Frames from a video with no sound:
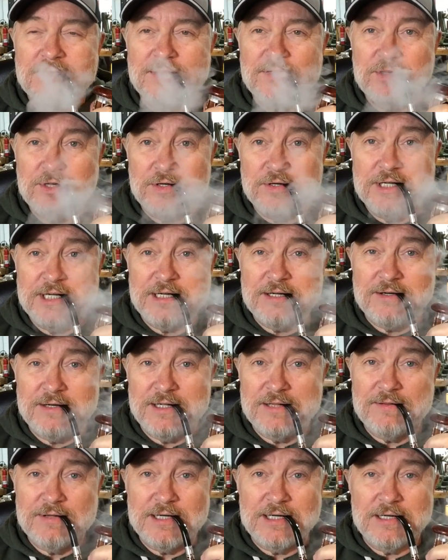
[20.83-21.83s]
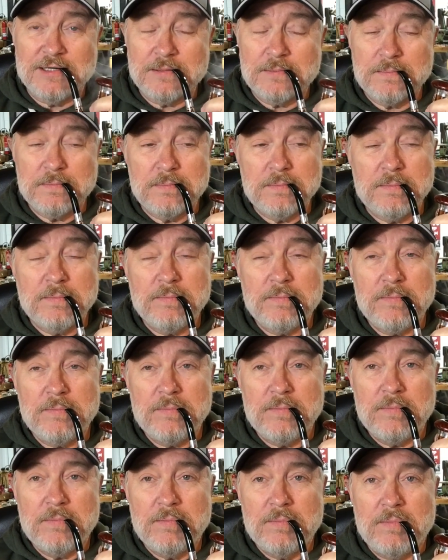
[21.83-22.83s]
Joe here in the
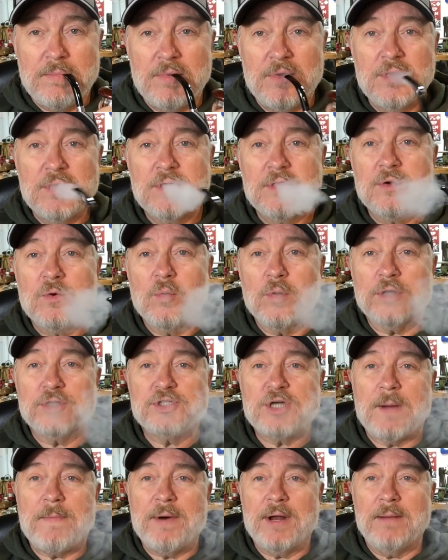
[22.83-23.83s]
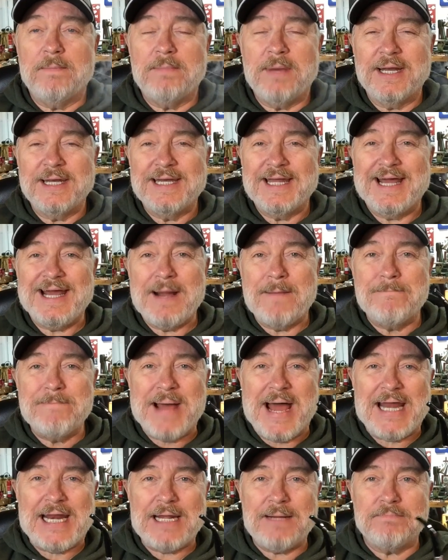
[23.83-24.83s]
workshop on a Monday, a
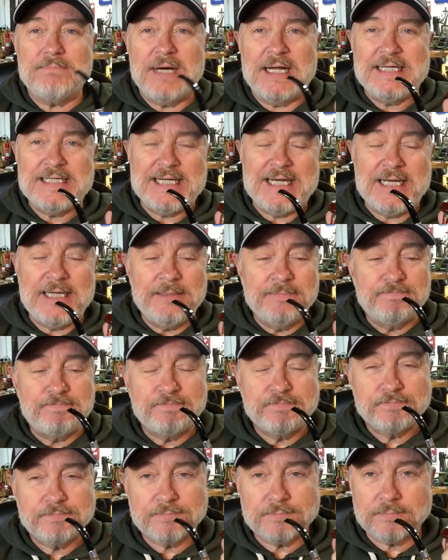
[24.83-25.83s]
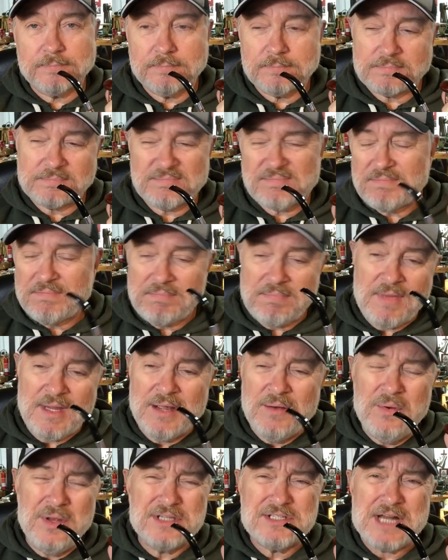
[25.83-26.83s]
manic Monday.
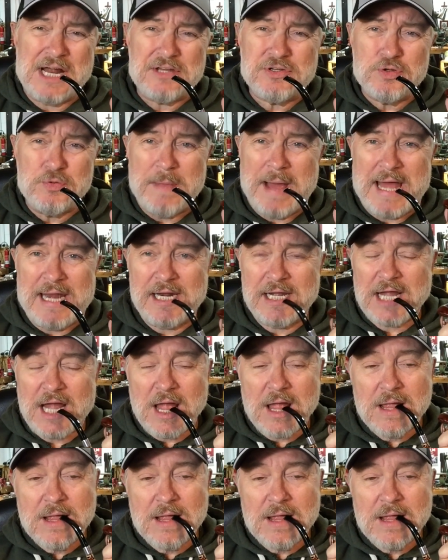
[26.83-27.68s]
Well, it's not too manic.